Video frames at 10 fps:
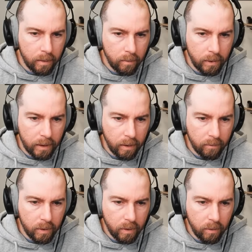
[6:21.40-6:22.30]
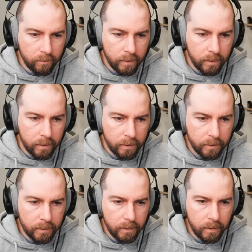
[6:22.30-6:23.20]
Bring our rook over.
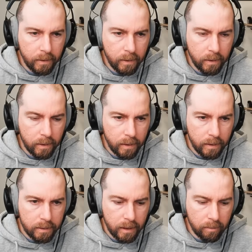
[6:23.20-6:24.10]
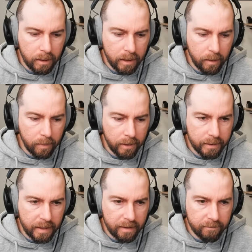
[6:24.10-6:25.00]
Doubling up on
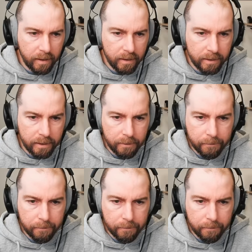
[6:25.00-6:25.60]
the A file here.